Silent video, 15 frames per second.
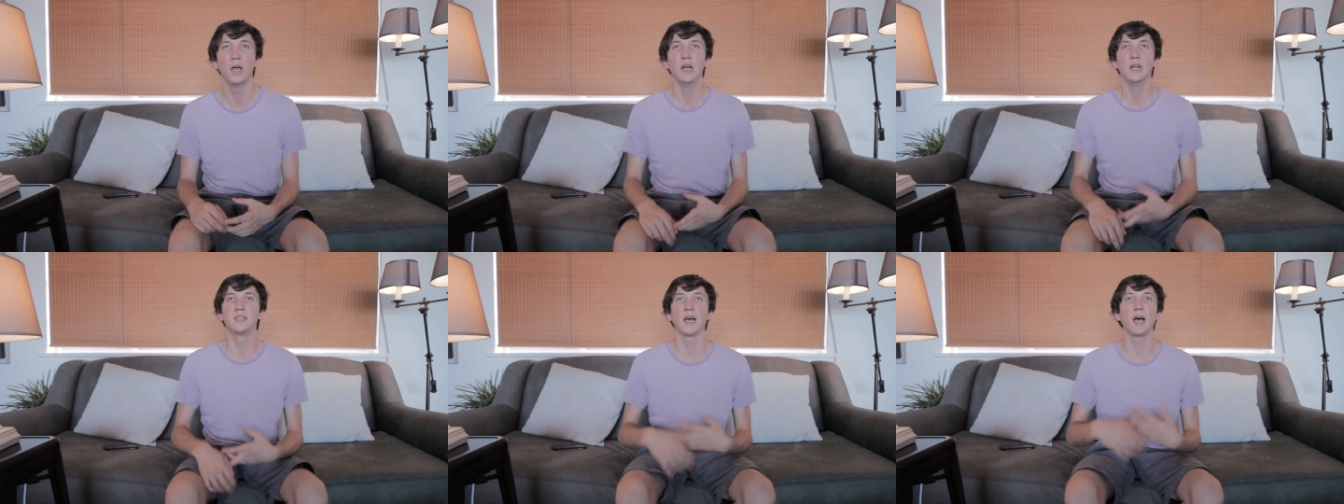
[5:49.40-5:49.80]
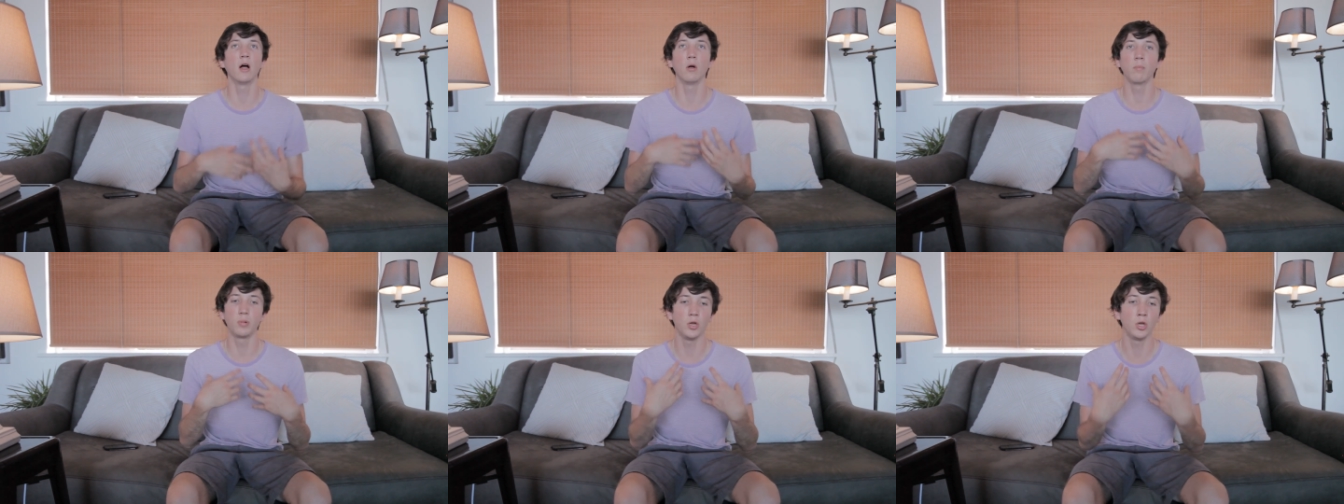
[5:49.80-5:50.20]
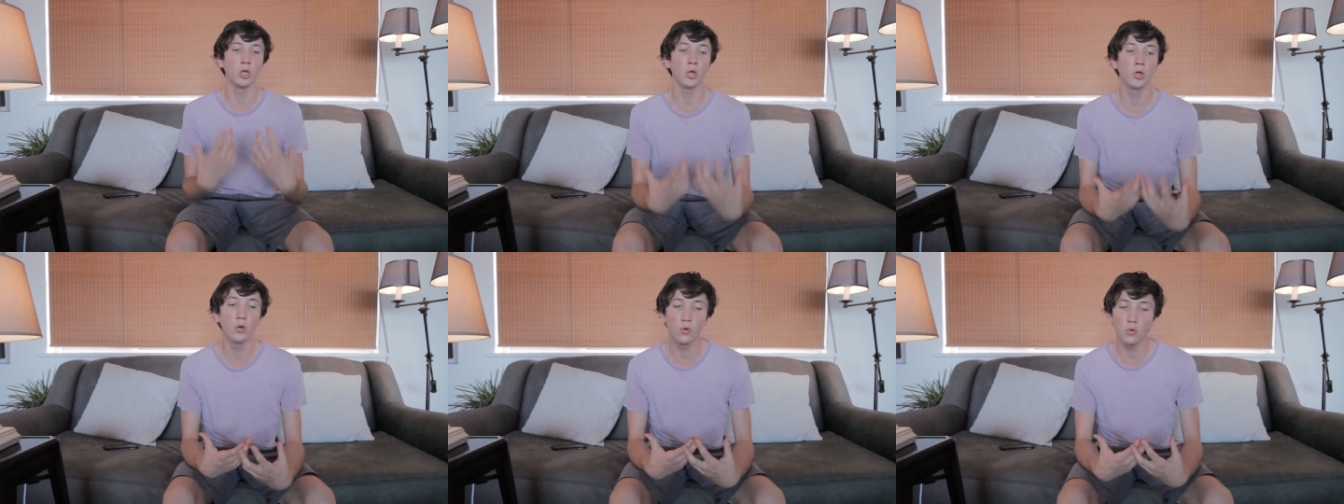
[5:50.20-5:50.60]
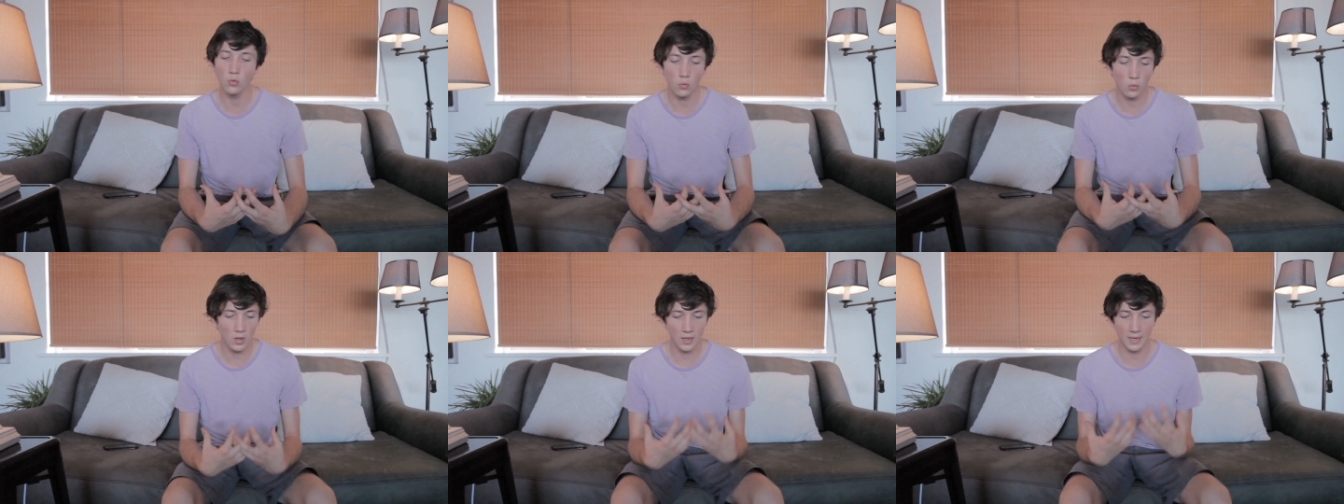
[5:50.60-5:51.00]
to help
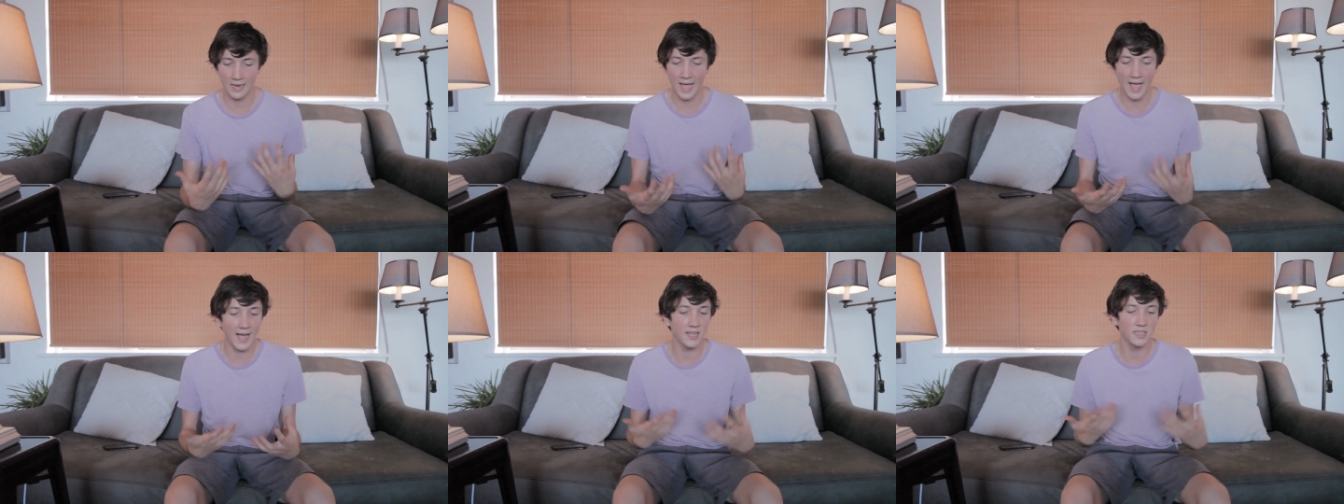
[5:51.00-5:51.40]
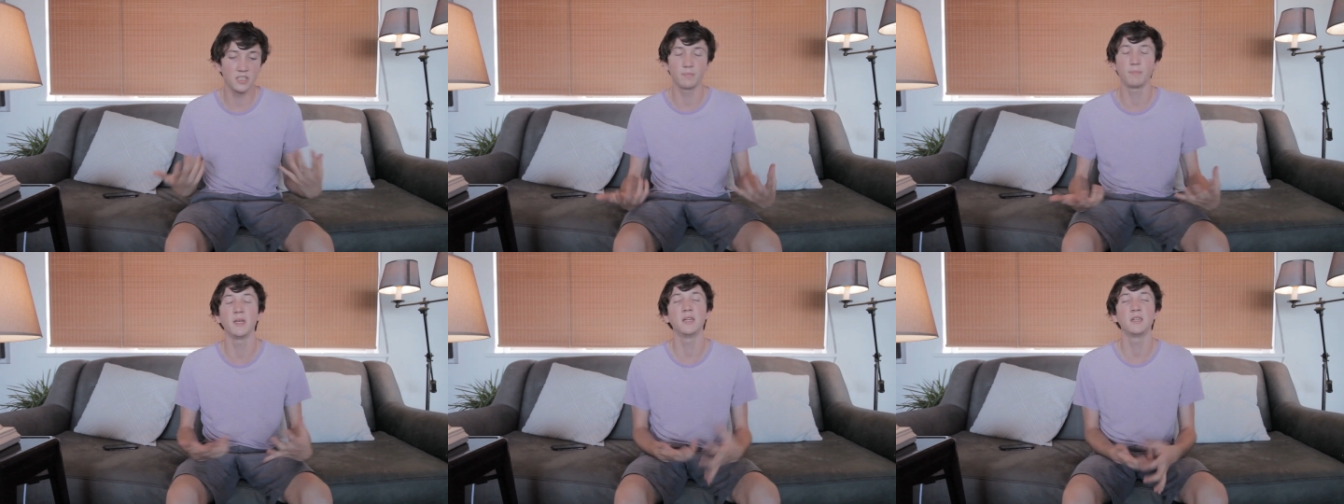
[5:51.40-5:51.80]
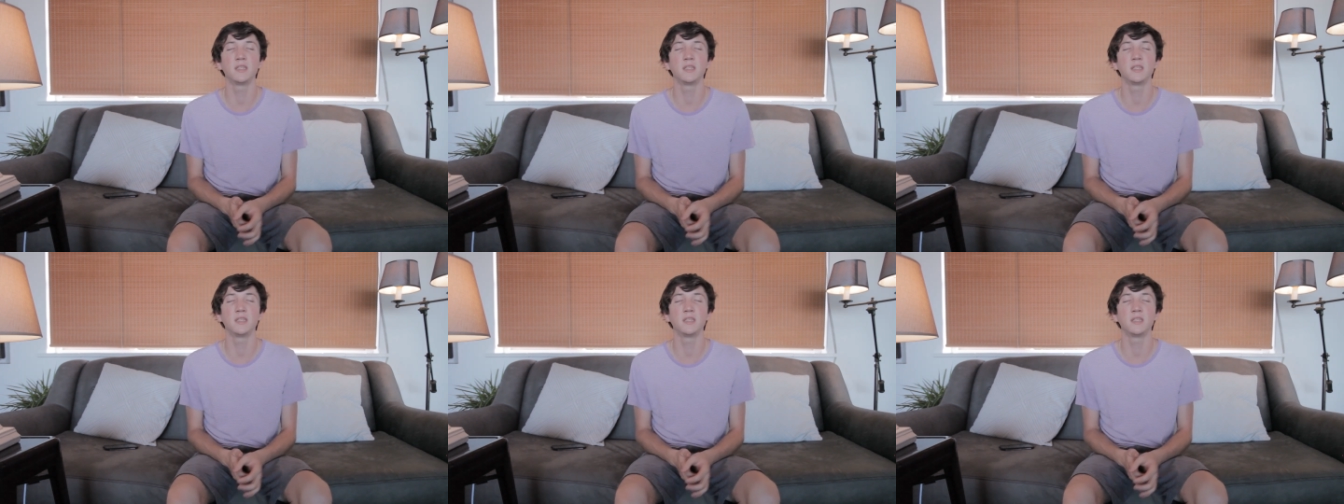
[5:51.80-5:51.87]
new lands be